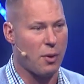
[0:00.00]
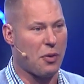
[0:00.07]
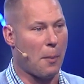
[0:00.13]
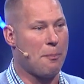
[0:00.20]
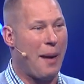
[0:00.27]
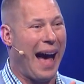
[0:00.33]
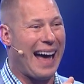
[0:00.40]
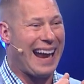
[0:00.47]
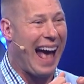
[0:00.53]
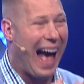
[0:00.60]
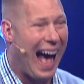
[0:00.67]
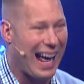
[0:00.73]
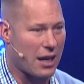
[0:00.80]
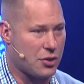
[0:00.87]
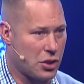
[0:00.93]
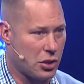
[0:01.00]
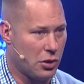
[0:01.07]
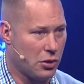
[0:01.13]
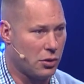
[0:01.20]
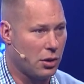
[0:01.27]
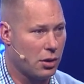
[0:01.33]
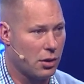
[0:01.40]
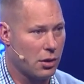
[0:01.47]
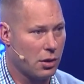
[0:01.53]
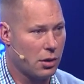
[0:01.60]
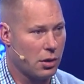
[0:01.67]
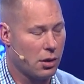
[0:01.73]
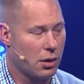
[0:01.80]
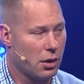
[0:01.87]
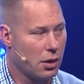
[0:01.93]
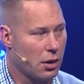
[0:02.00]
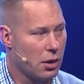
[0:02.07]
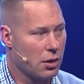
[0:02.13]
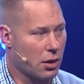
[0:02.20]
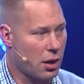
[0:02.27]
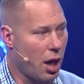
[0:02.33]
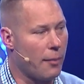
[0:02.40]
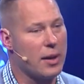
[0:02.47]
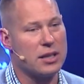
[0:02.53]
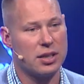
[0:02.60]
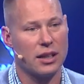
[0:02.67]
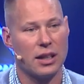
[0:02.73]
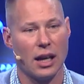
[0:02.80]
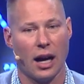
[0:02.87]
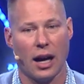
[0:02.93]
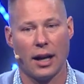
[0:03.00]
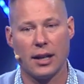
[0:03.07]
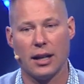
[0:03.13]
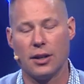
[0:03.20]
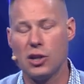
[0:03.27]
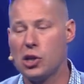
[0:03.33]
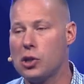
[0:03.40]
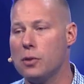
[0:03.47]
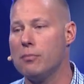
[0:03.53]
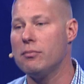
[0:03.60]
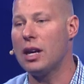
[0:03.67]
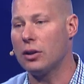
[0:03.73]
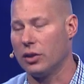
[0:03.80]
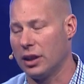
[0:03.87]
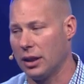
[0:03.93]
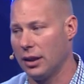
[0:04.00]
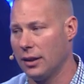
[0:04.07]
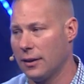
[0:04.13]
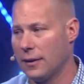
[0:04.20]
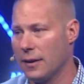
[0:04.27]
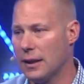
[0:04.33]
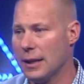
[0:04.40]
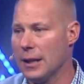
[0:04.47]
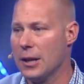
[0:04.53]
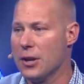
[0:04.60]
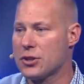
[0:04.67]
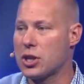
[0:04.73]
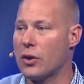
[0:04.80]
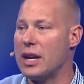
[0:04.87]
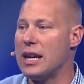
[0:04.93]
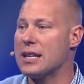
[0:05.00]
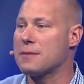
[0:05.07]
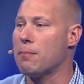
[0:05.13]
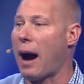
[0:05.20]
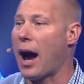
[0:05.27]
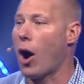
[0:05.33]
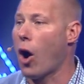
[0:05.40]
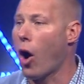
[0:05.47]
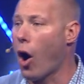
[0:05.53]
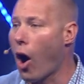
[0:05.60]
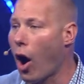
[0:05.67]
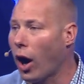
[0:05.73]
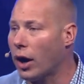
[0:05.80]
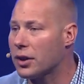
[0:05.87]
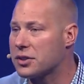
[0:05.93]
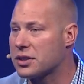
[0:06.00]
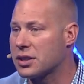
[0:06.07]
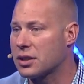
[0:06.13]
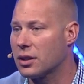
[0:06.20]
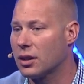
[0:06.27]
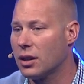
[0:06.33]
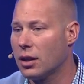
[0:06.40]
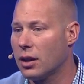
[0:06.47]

with a bad attitude. You're coming to God in humility. So is my heart